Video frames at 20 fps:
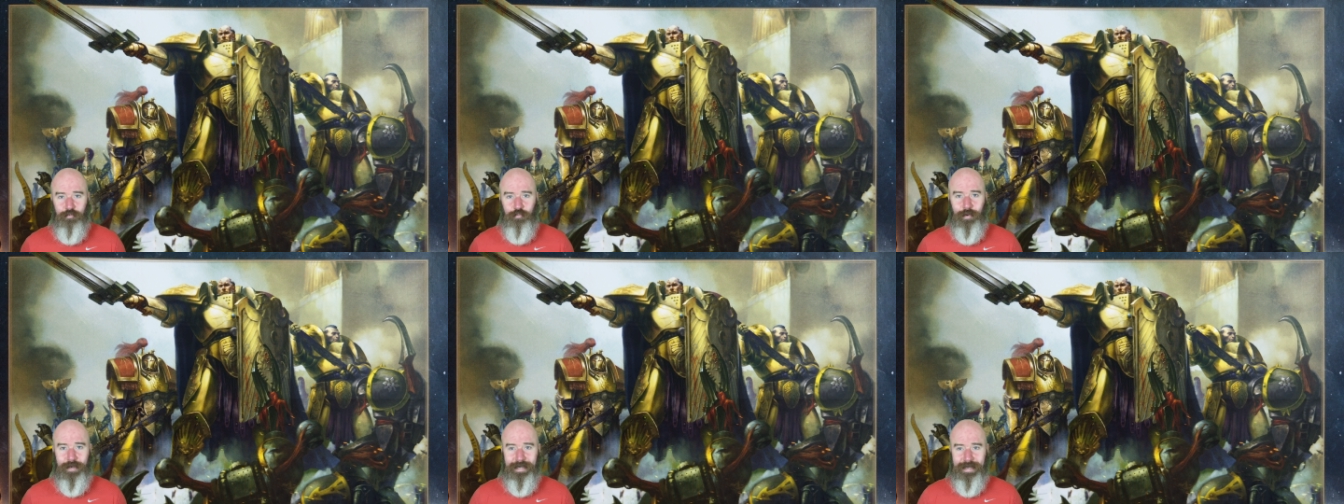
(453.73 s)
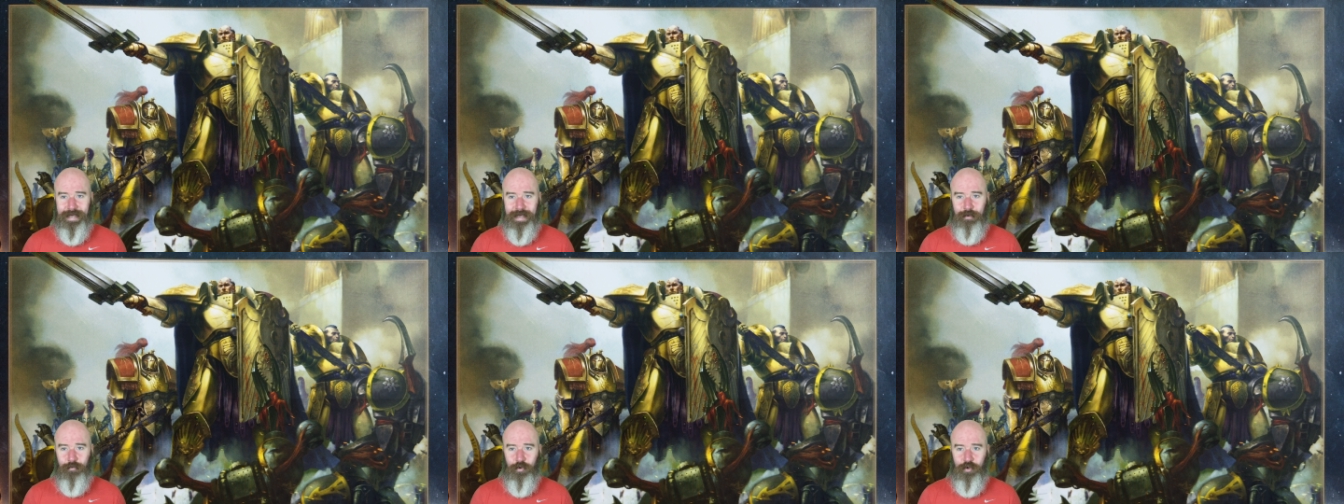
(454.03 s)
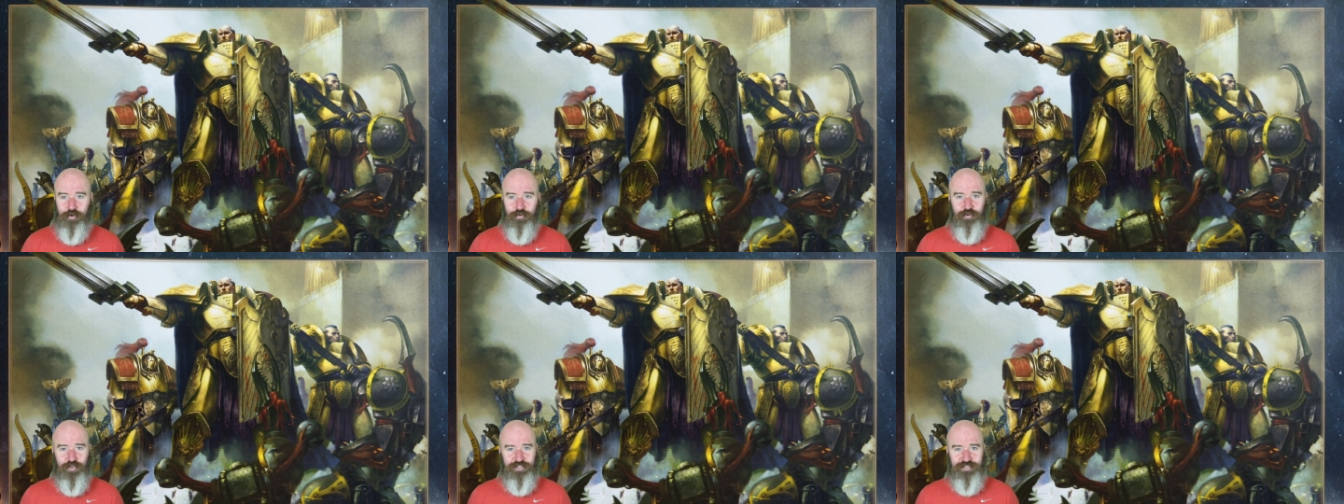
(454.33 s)
went
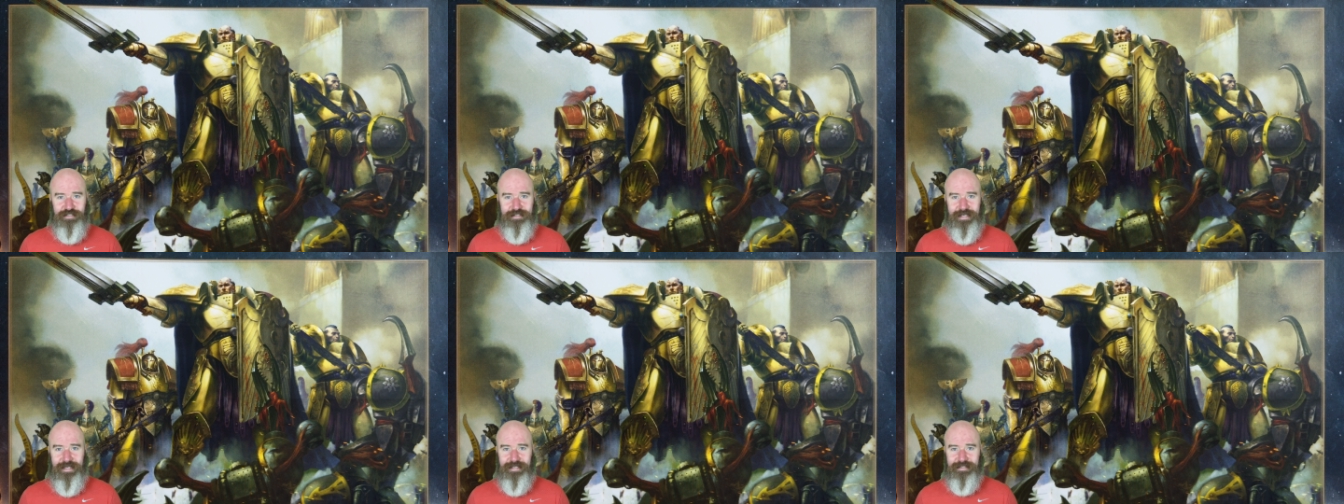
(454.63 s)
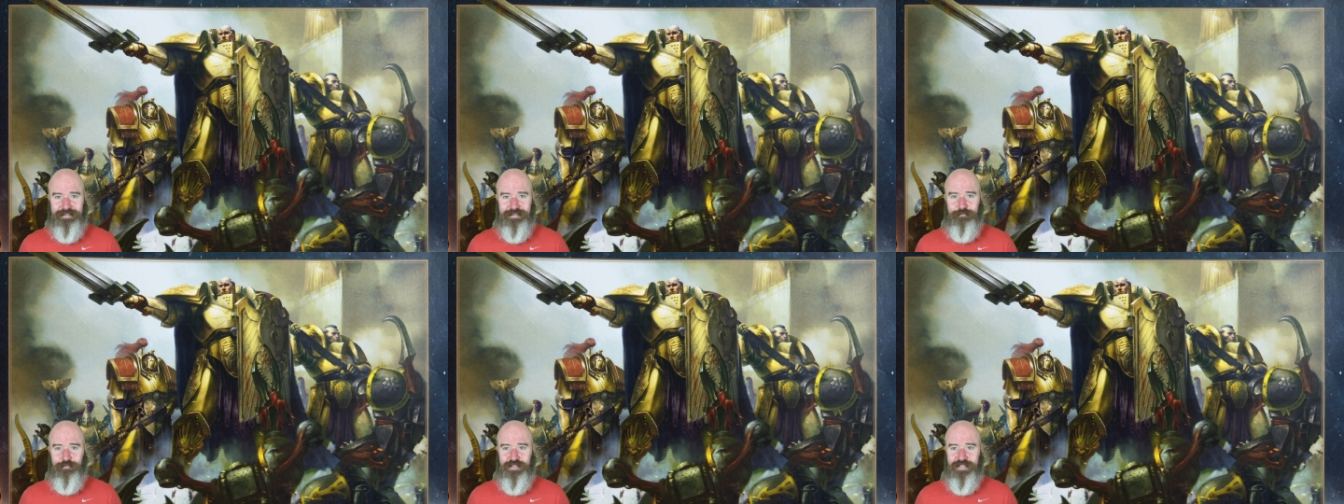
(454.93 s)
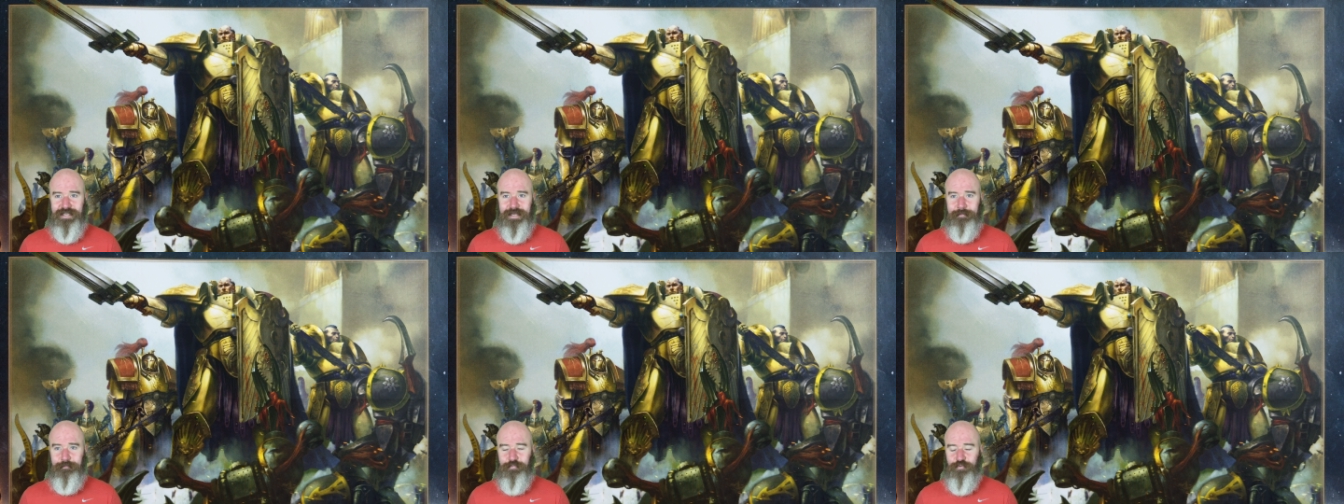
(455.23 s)
out across the galaxy with
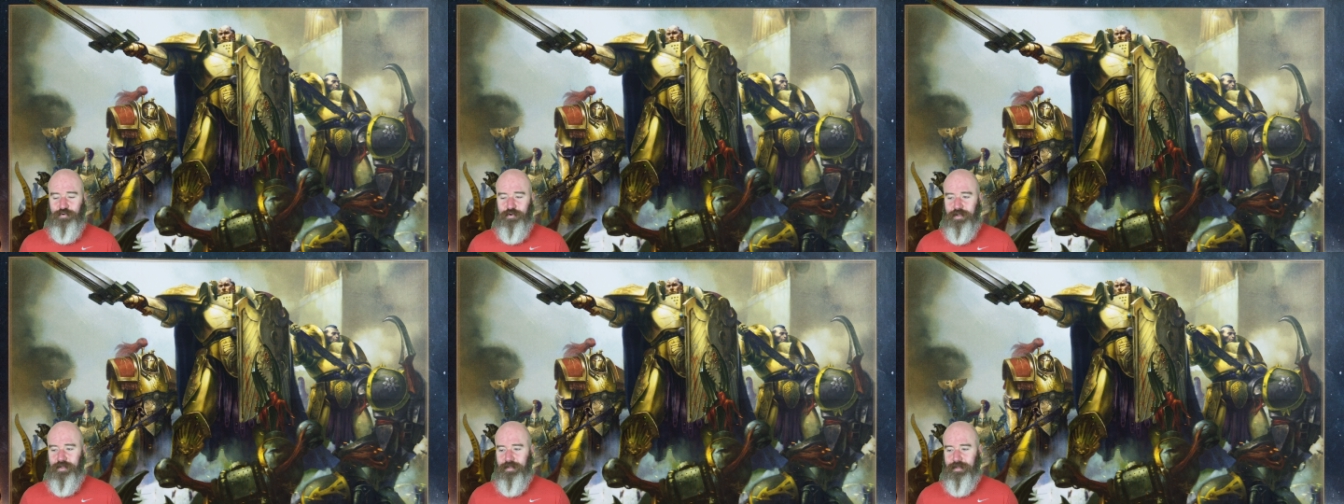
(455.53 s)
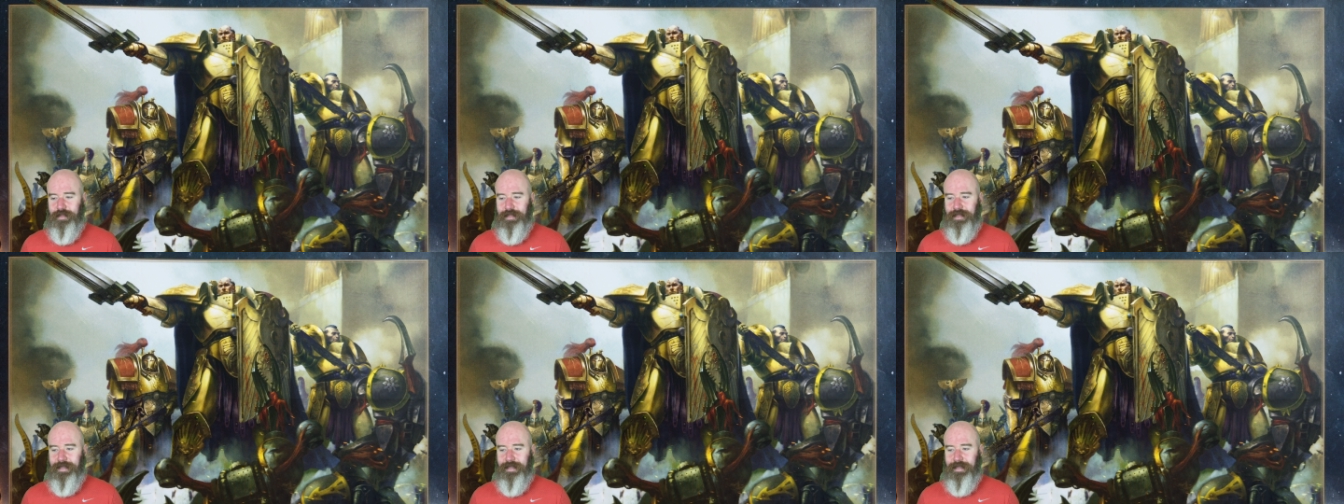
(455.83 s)
the Emperor